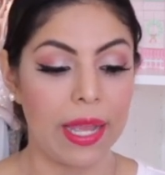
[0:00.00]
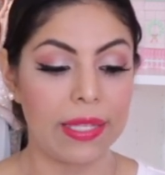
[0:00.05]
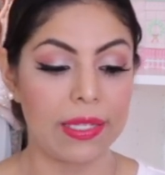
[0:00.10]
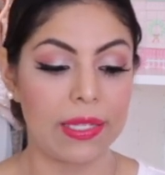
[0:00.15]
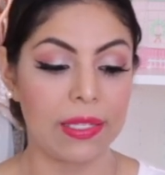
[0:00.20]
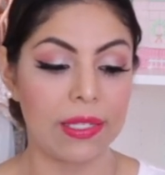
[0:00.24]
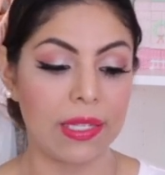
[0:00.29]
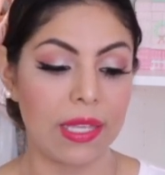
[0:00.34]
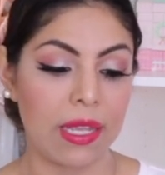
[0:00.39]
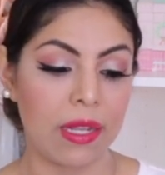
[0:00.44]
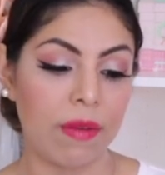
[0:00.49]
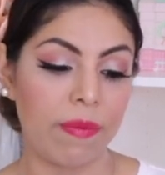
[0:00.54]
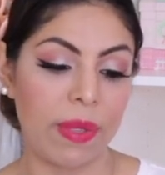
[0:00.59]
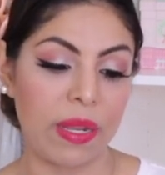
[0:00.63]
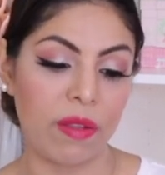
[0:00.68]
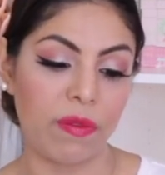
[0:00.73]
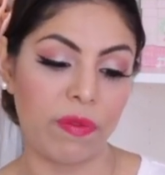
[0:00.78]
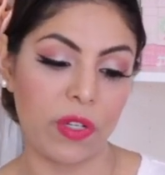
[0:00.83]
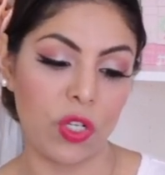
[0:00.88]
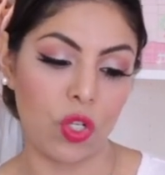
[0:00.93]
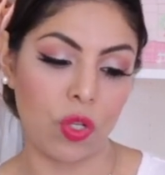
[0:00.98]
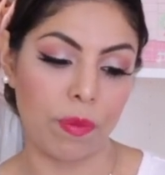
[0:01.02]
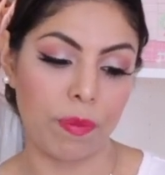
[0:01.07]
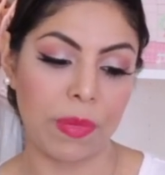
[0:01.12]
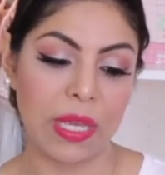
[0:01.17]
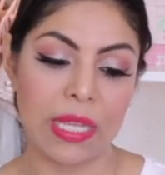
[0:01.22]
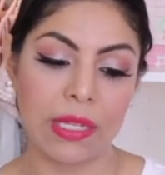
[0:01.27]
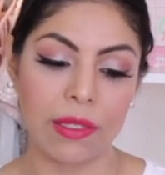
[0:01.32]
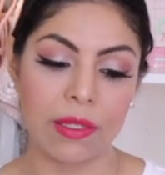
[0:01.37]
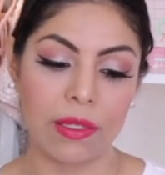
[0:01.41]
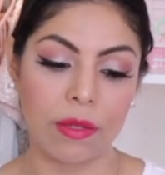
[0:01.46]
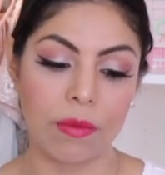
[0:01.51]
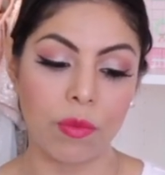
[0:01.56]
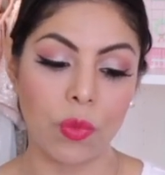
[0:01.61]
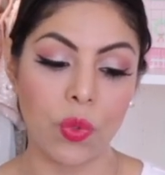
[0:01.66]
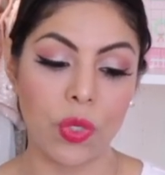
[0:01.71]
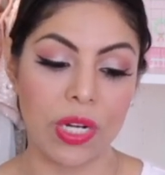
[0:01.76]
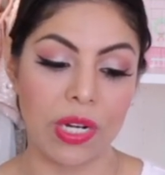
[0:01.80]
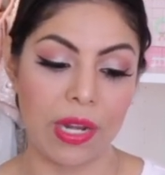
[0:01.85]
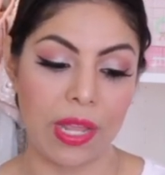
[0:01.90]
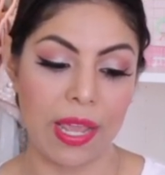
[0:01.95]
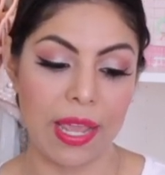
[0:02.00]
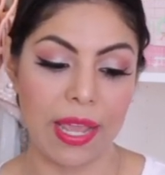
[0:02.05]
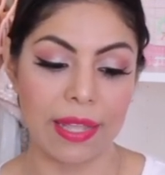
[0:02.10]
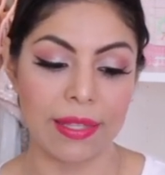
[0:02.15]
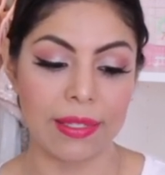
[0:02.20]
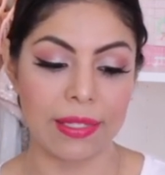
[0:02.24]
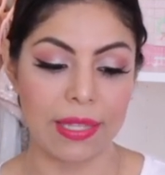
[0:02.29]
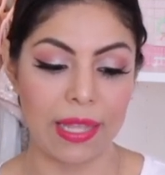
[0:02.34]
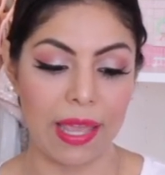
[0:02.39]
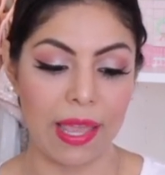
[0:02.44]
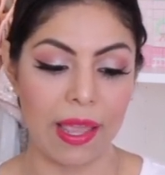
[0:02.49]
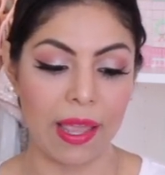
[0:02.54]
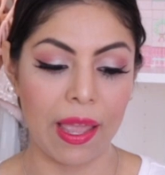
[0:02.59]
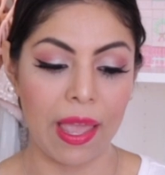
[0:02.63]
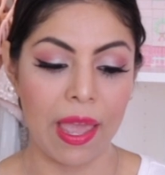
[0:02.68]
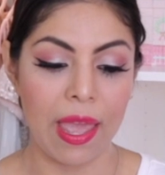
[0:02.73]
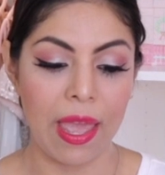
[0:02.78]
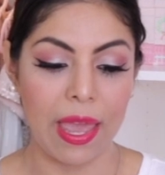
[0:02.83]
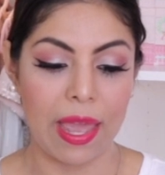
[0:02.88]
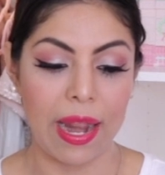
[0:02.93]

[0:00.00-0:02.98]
It's a skin beneficial mist, mood enhancing.